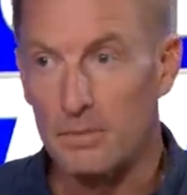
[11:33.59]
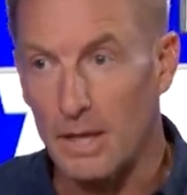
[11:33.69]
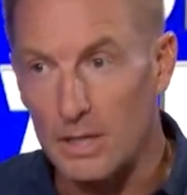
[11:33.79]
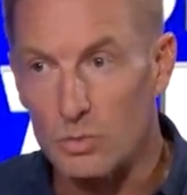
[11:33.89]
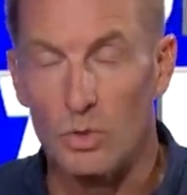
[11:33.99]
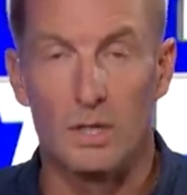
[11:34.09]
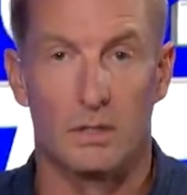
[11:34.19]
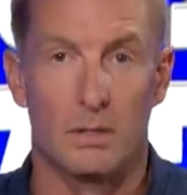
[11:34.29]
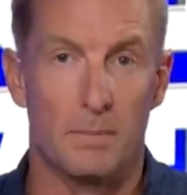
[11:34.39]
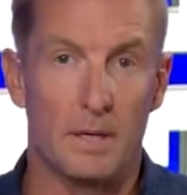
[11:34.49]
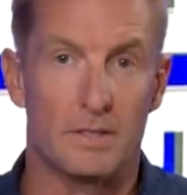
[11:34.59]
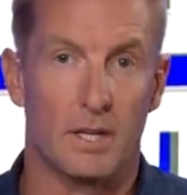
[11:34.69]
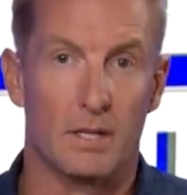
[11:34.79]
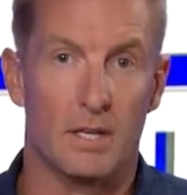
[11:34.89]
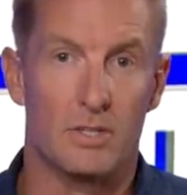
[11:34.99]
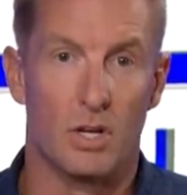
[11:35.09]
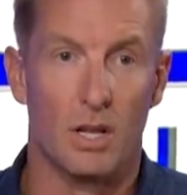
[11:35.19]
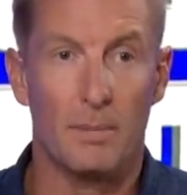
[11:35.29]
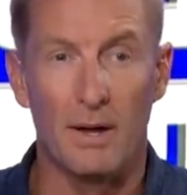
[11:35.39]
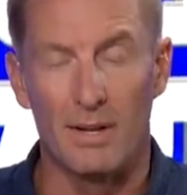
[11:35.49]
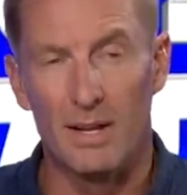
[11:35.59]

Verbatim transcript: That's what the Big Ten is all about.